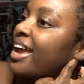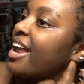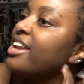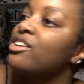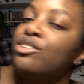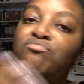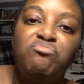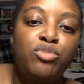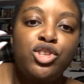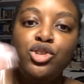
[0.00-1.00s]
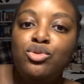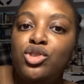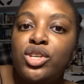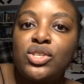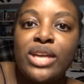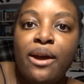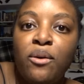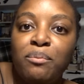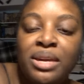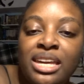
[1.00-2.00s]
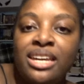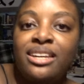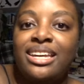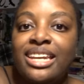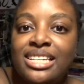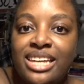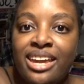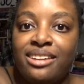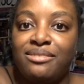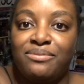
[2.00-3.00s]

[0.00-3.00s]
and you just help me get a date.